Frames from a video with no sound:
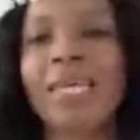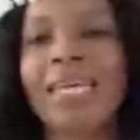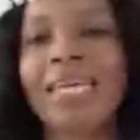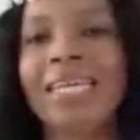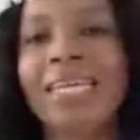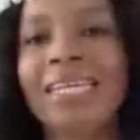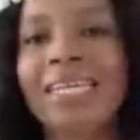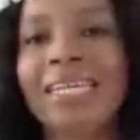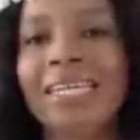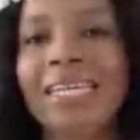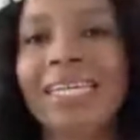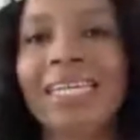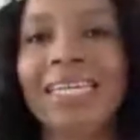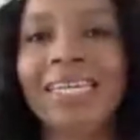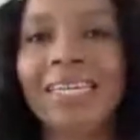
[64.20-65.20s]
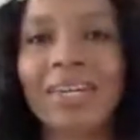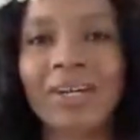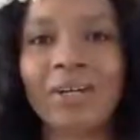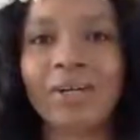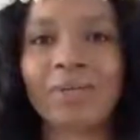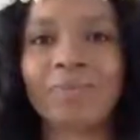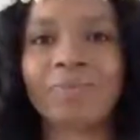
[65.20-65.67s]
in
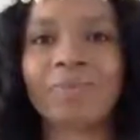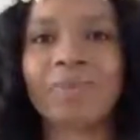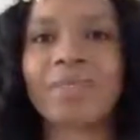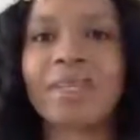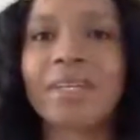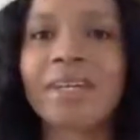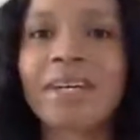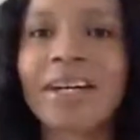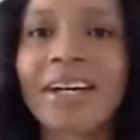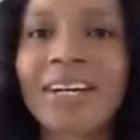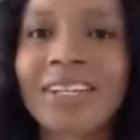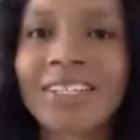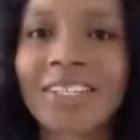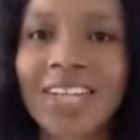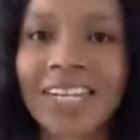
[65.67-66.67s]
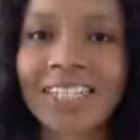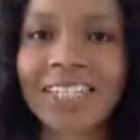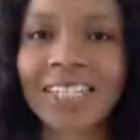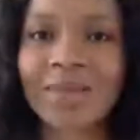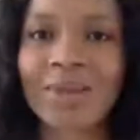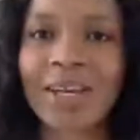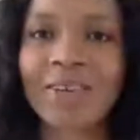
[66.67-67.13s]
Leo. Jazz
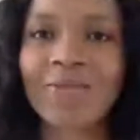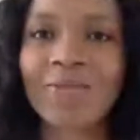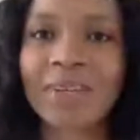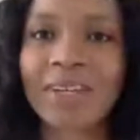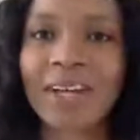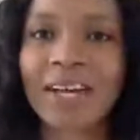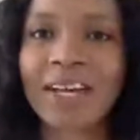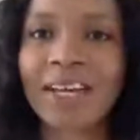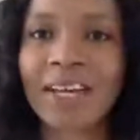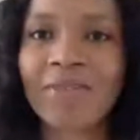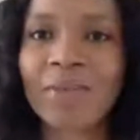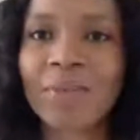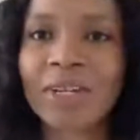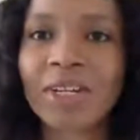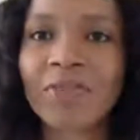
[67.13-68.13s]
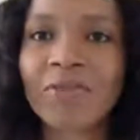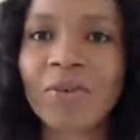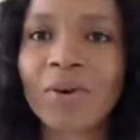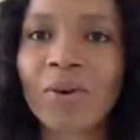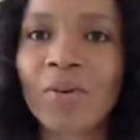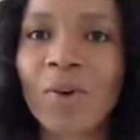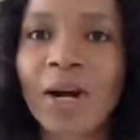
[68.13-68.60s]
says, I haven't been here
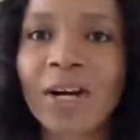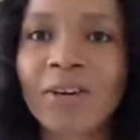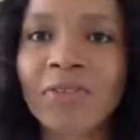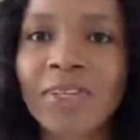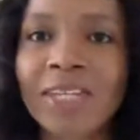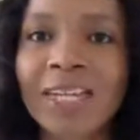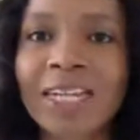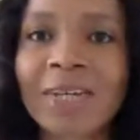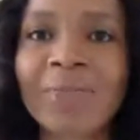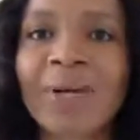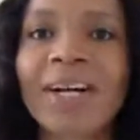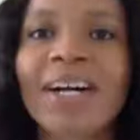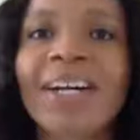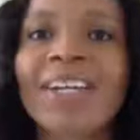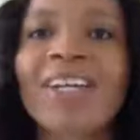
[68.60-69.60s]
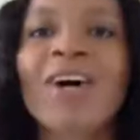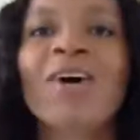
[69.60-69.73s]
for a while, feeling like I'm behind.